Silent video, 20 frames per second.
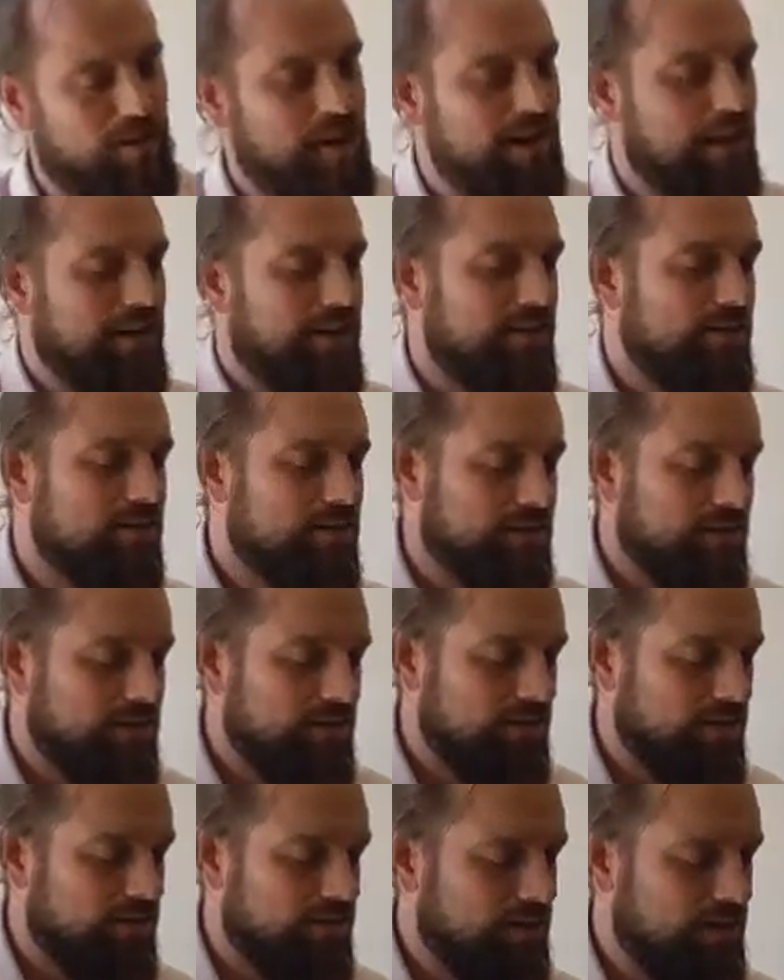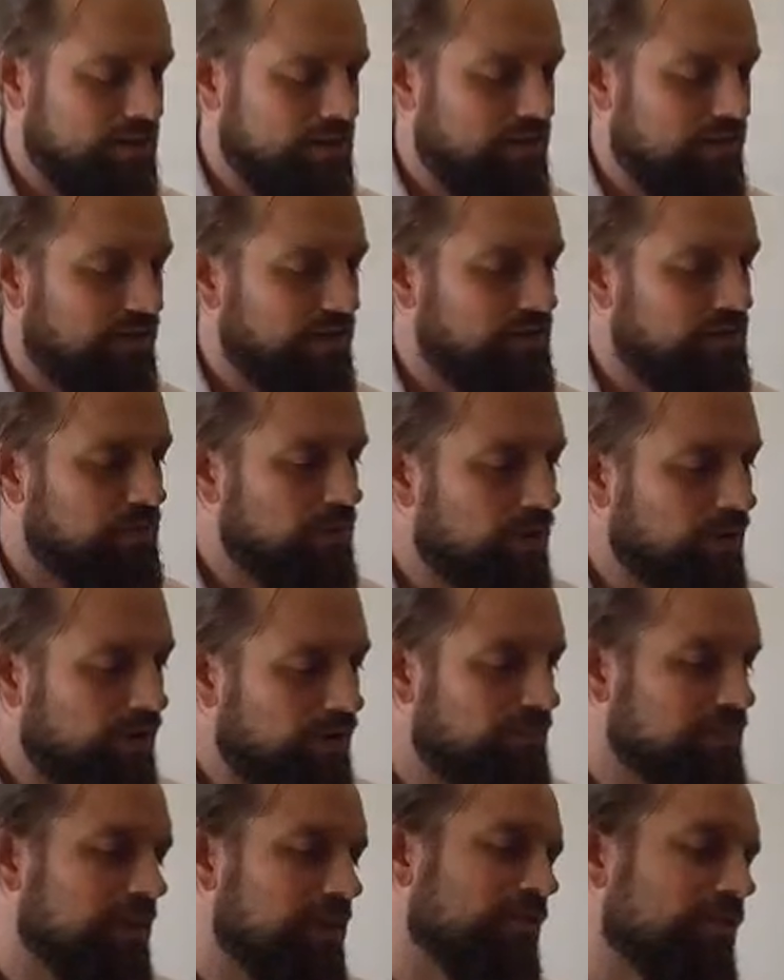And you know, that was
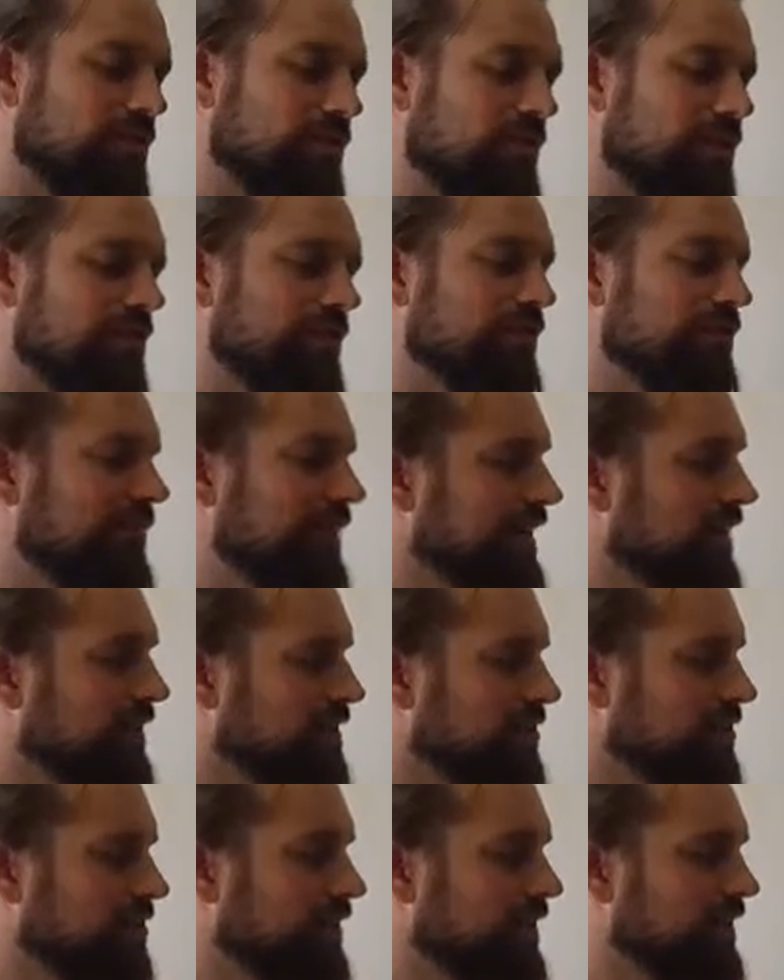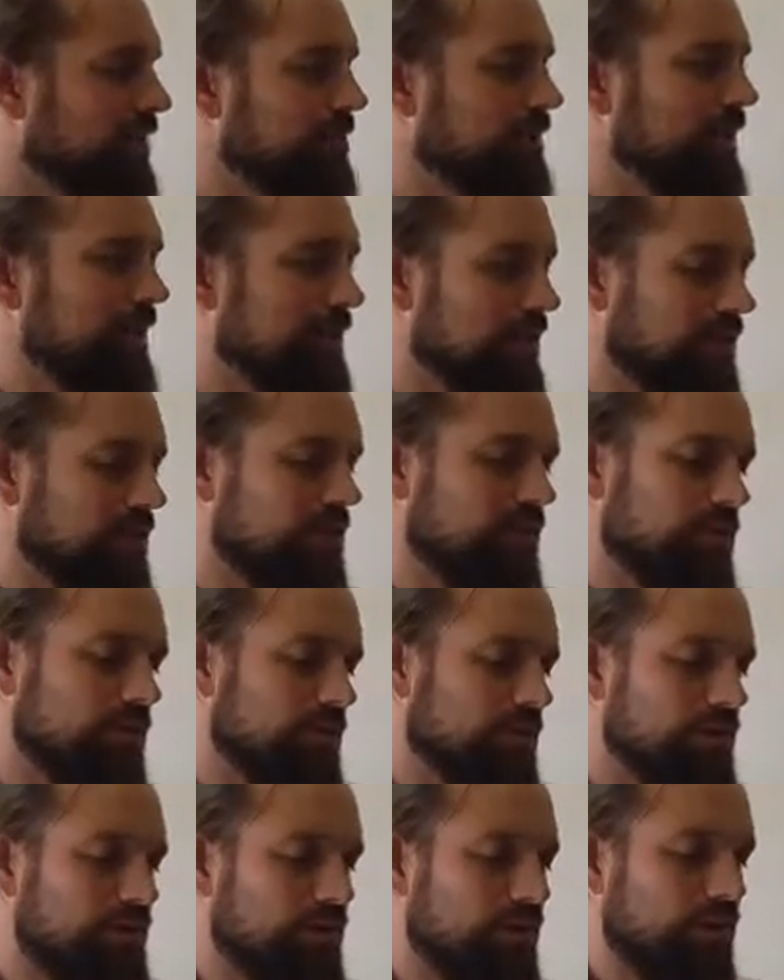part of being really flexible in the planning that we
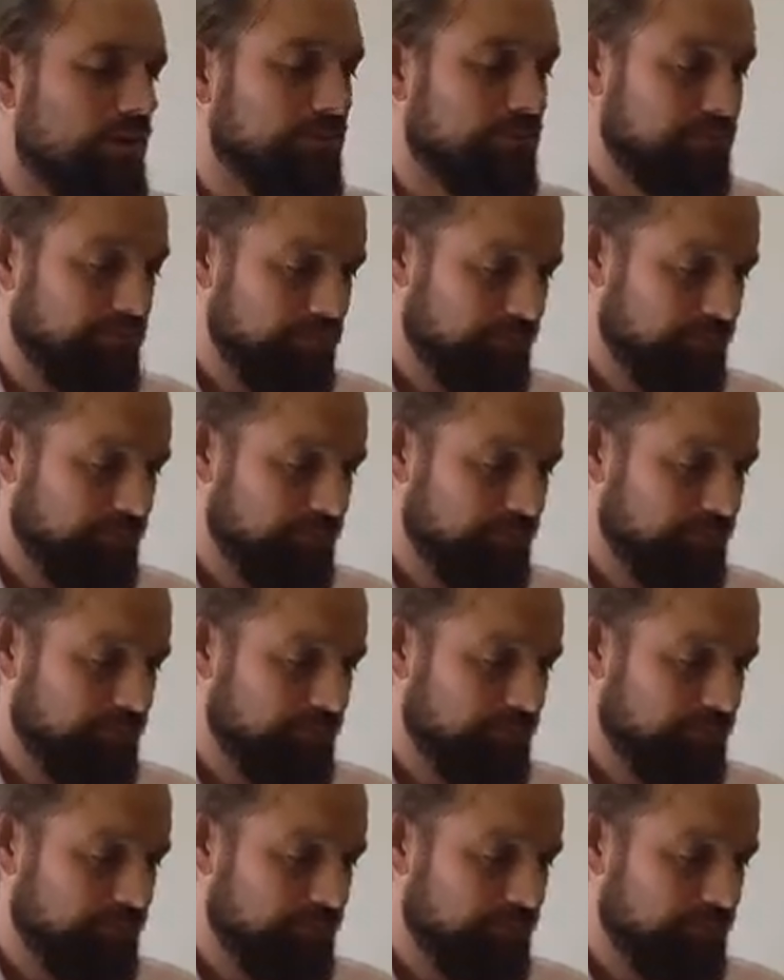were doing.